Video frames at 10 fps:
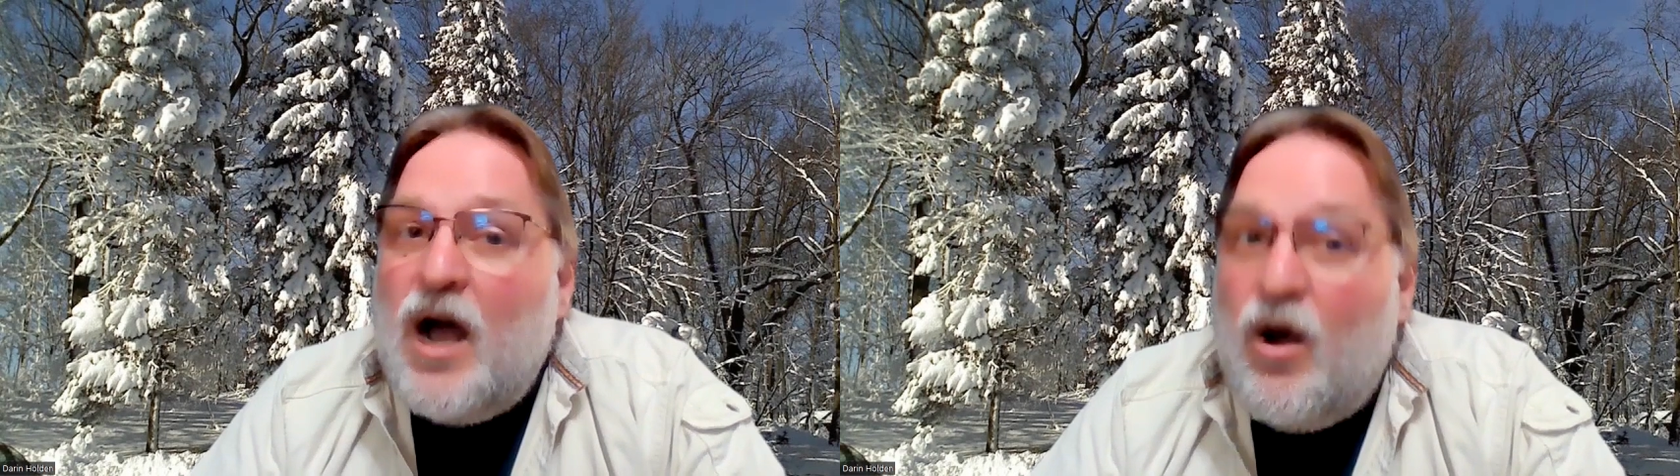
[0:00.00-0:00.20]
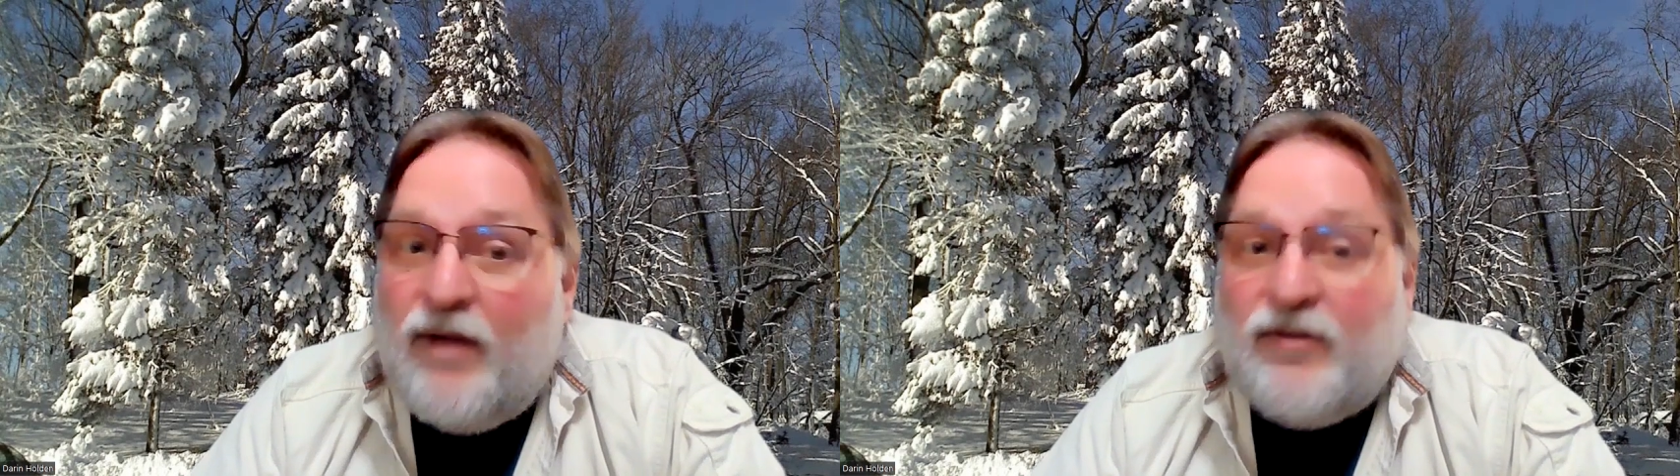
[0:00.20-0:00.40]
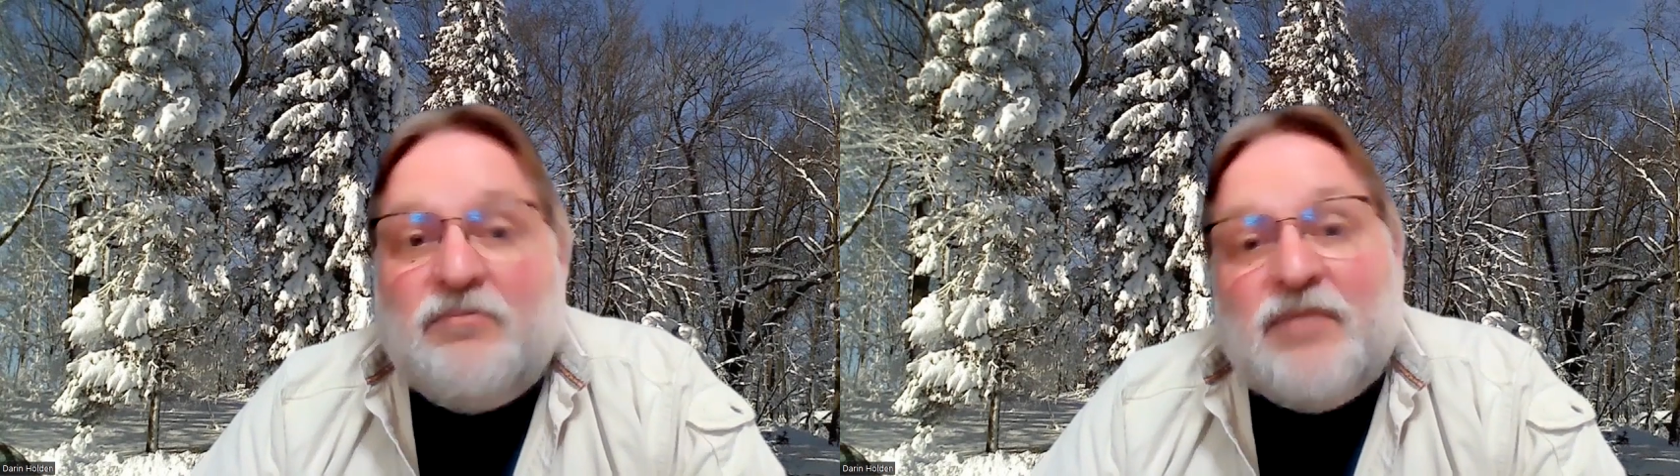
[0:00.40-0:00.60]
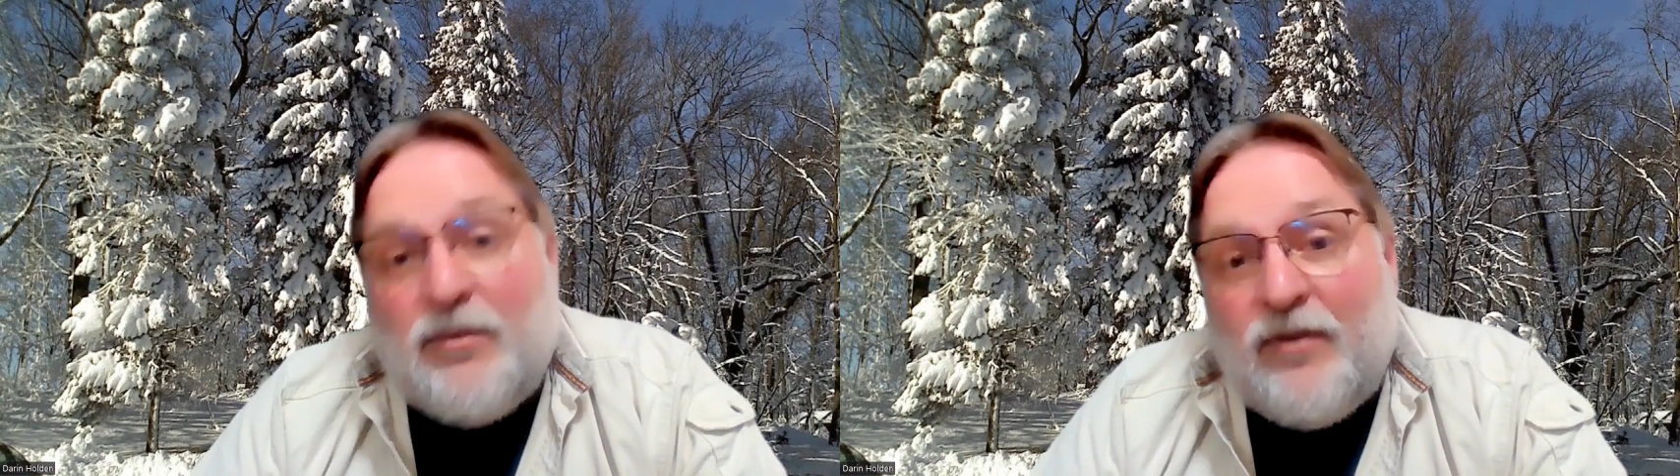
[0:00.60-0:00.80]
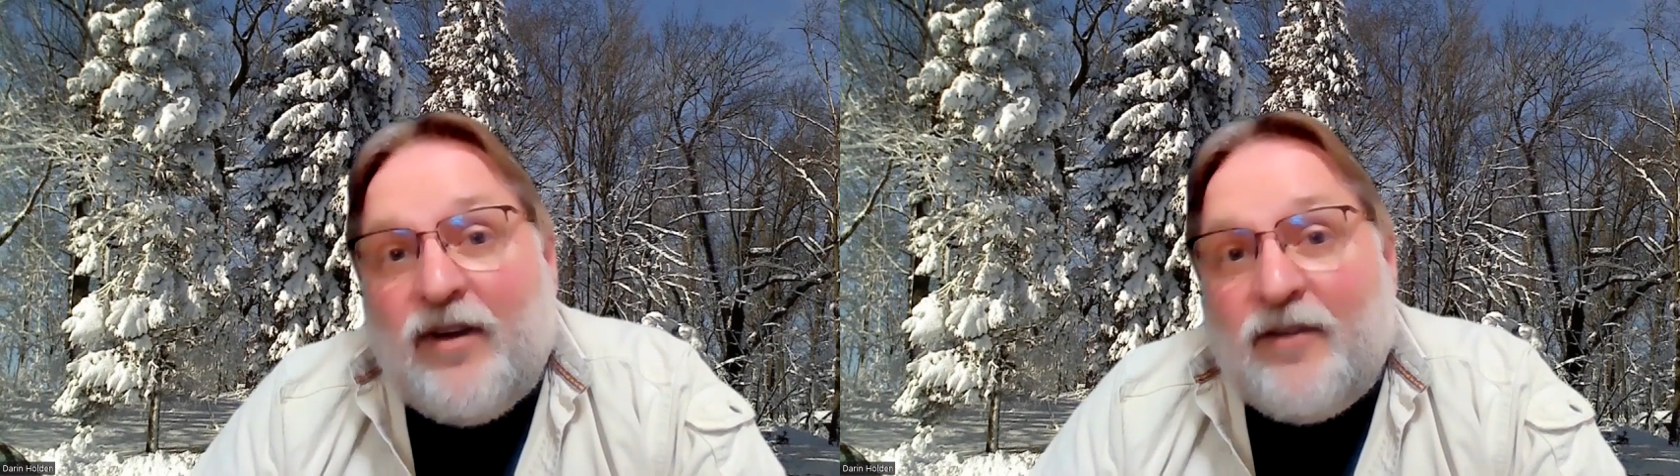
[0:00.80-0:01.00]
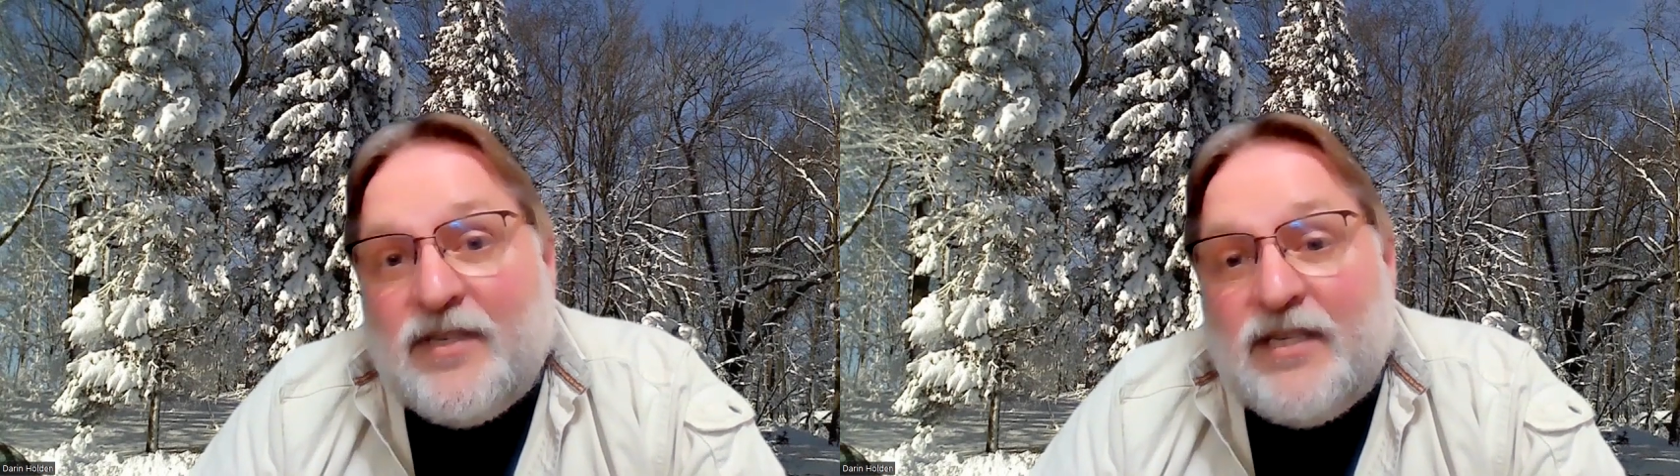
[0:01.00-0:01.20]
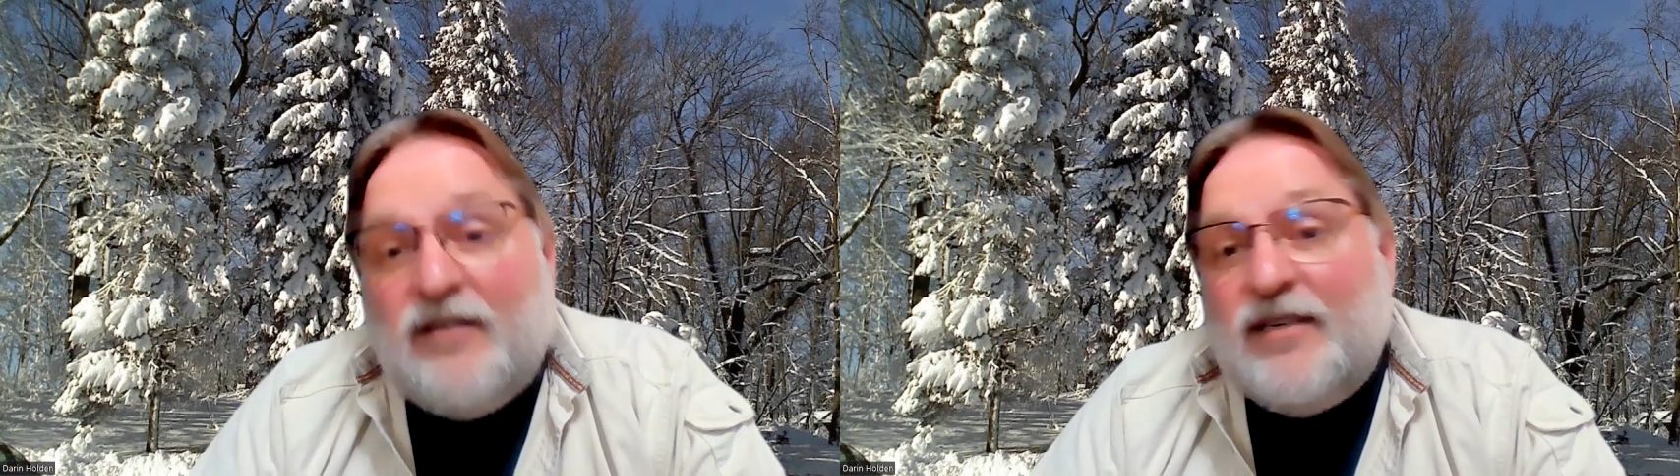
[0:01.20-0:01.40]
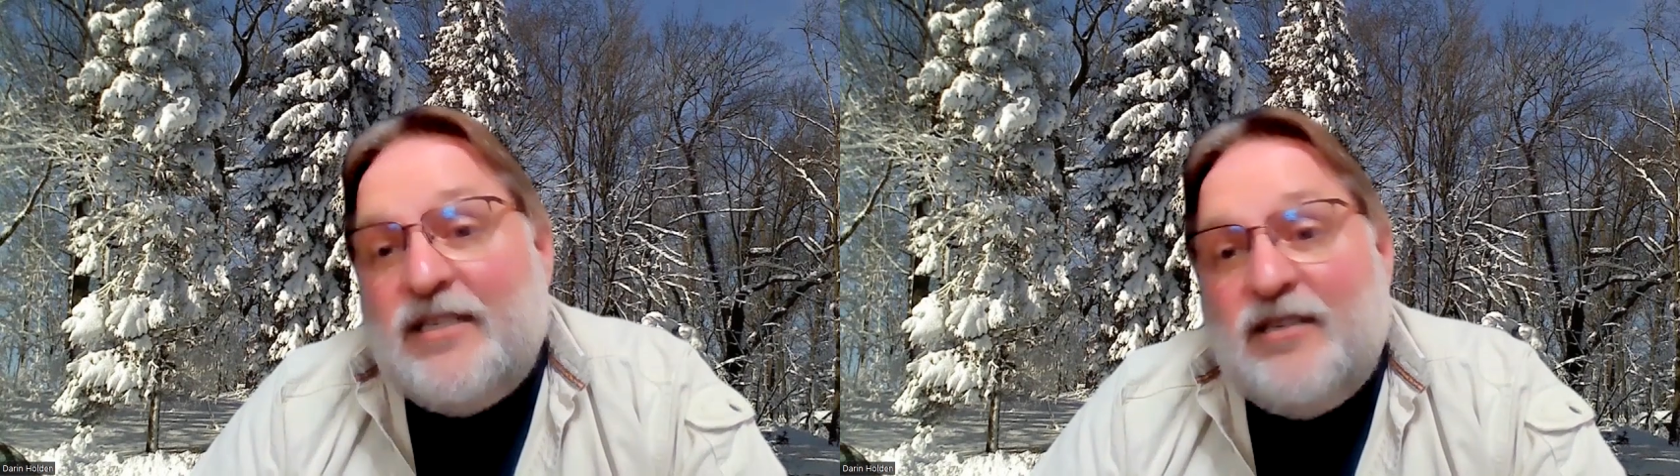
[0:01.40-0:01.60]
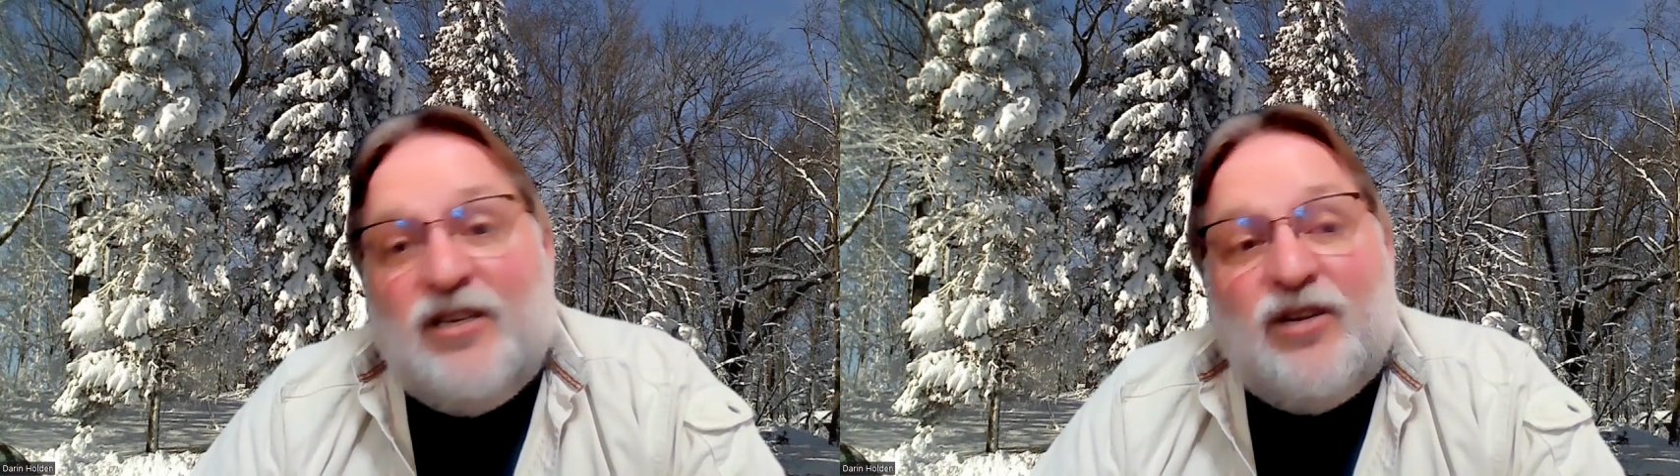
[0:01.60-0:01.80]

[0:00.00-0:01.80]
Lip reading: However, some of our facilities need